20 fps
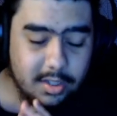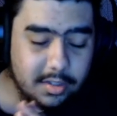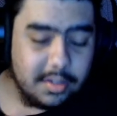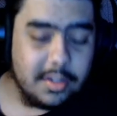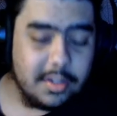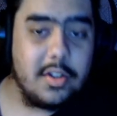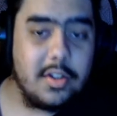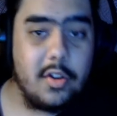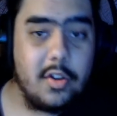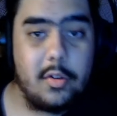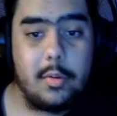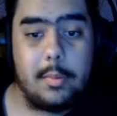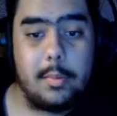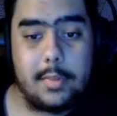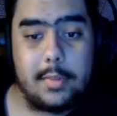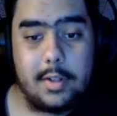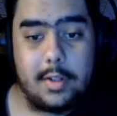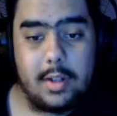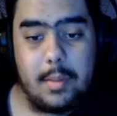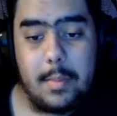you know what I'm
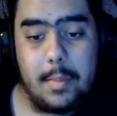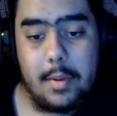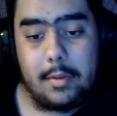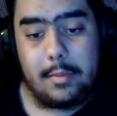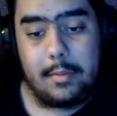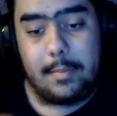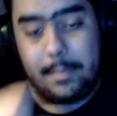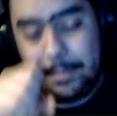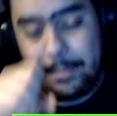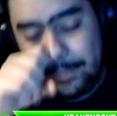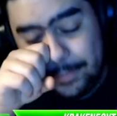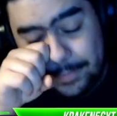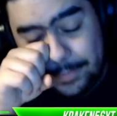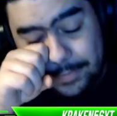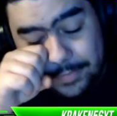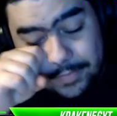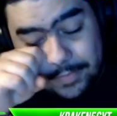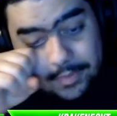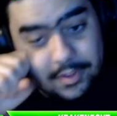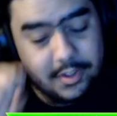talking about.
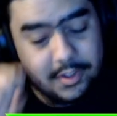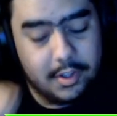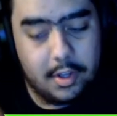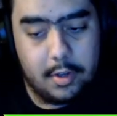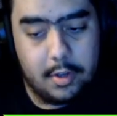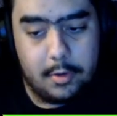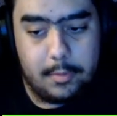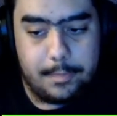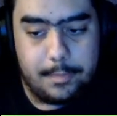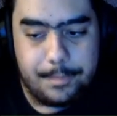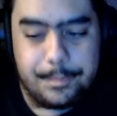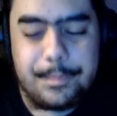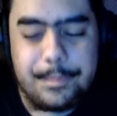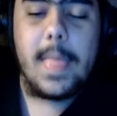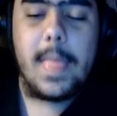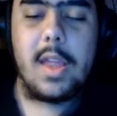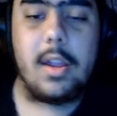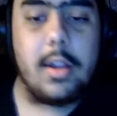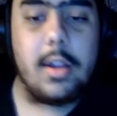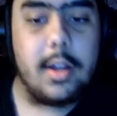So,
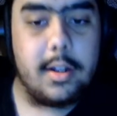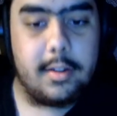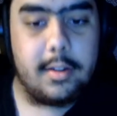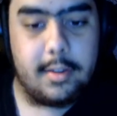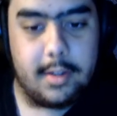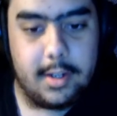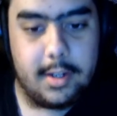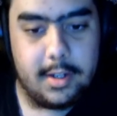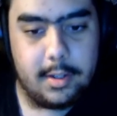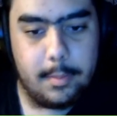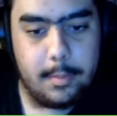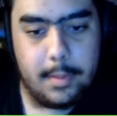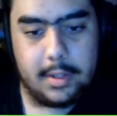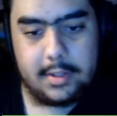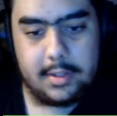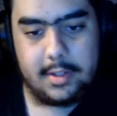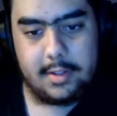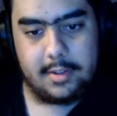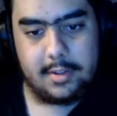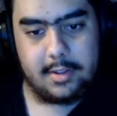I decided to make
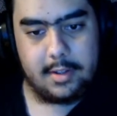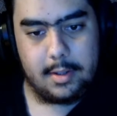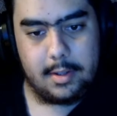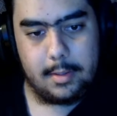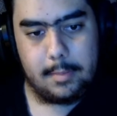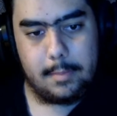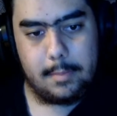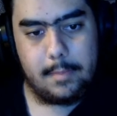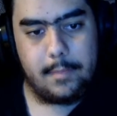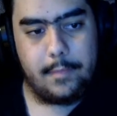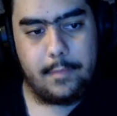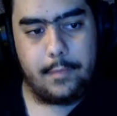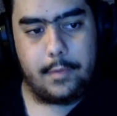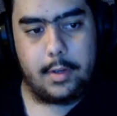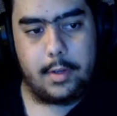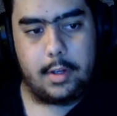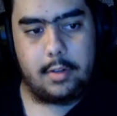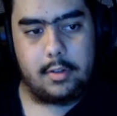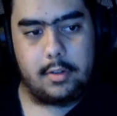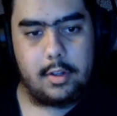this
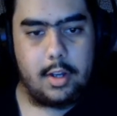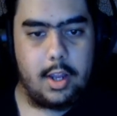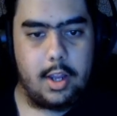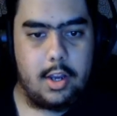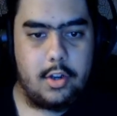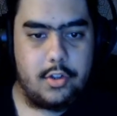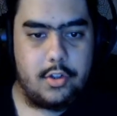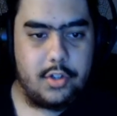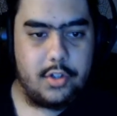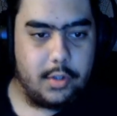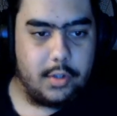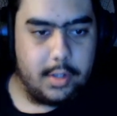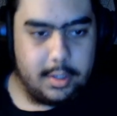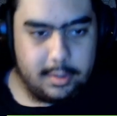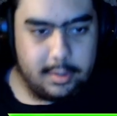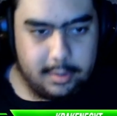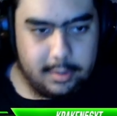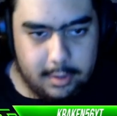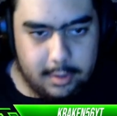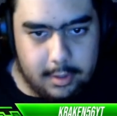video to kind of
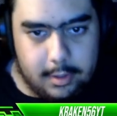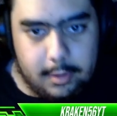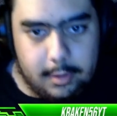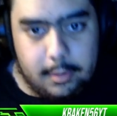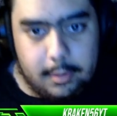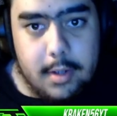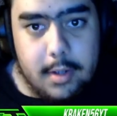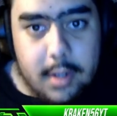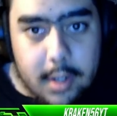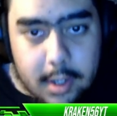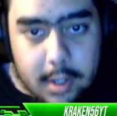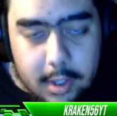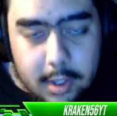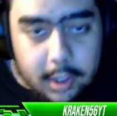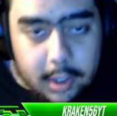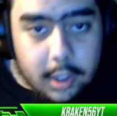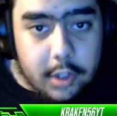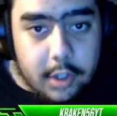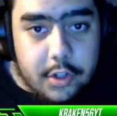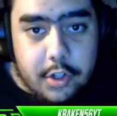showcase it and
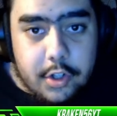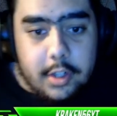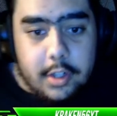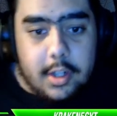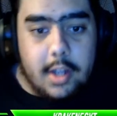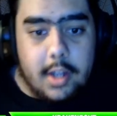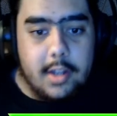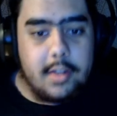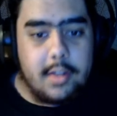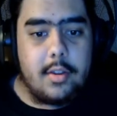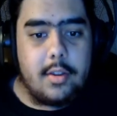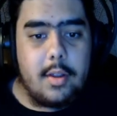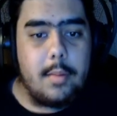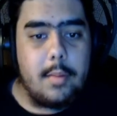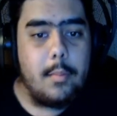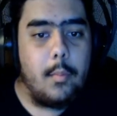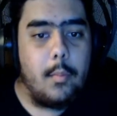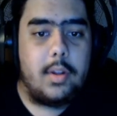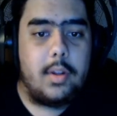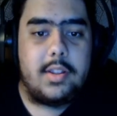kind of show you guys
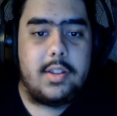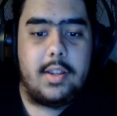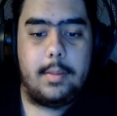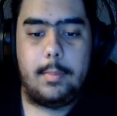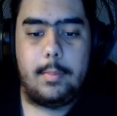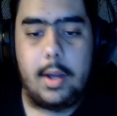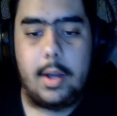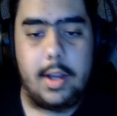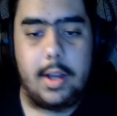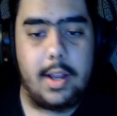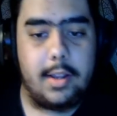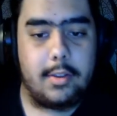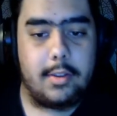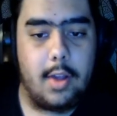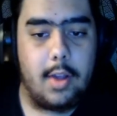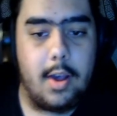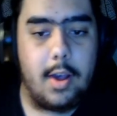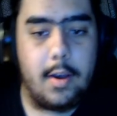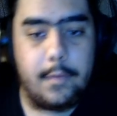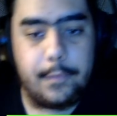what this mod has
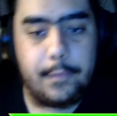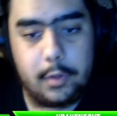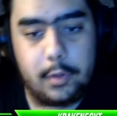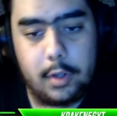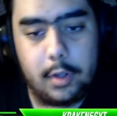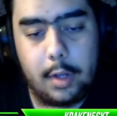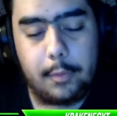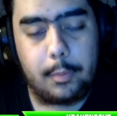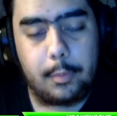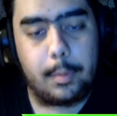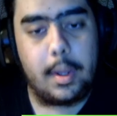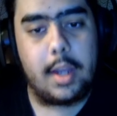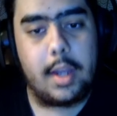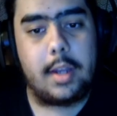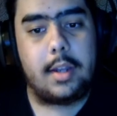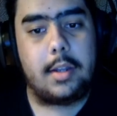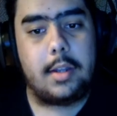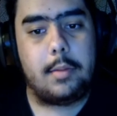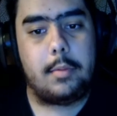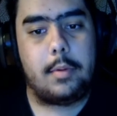to offer. I was
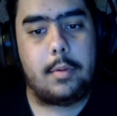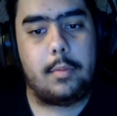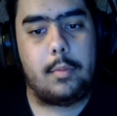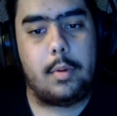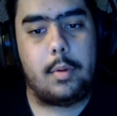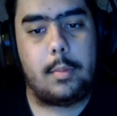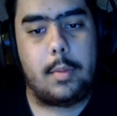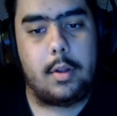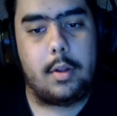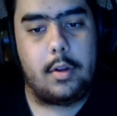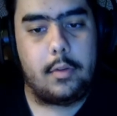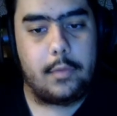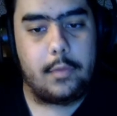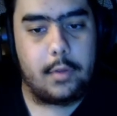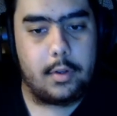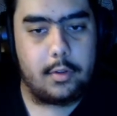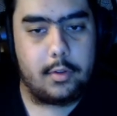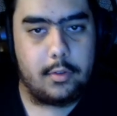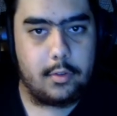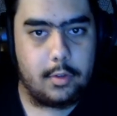playing it with one of my other
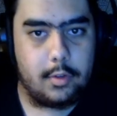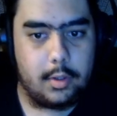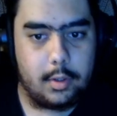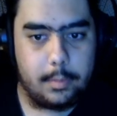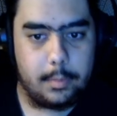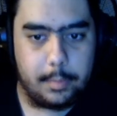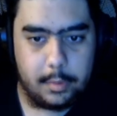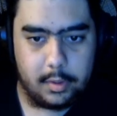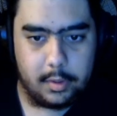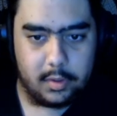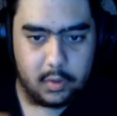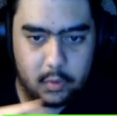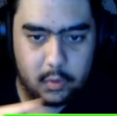friends earlier, but